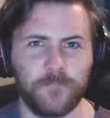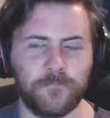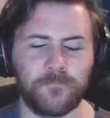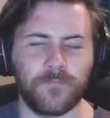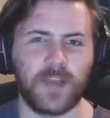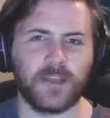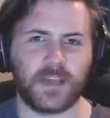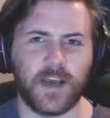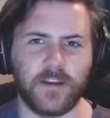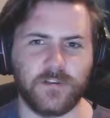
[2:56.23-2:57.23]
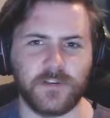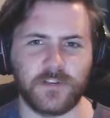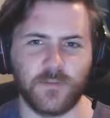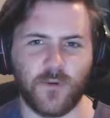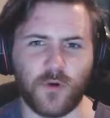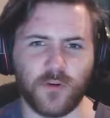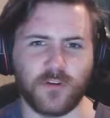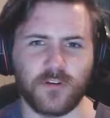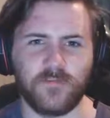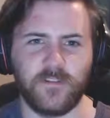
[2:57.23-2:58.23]
It's kind of just more
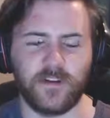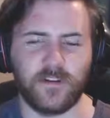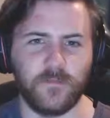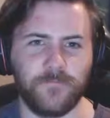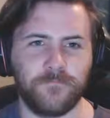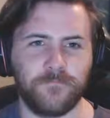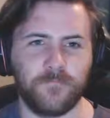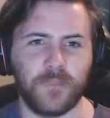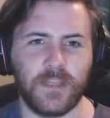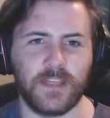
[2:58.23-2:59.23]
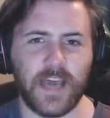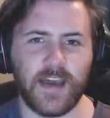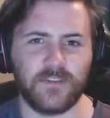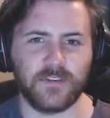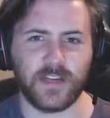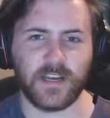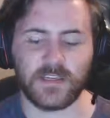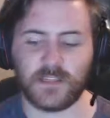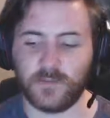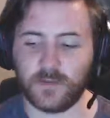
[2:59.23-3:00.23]
of the aftertaste,
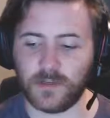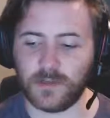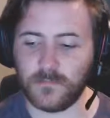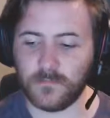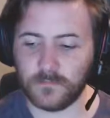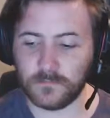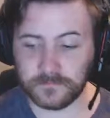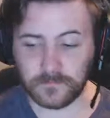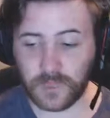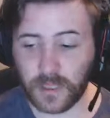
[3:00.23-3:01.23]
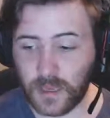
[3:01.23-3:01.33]
but I'd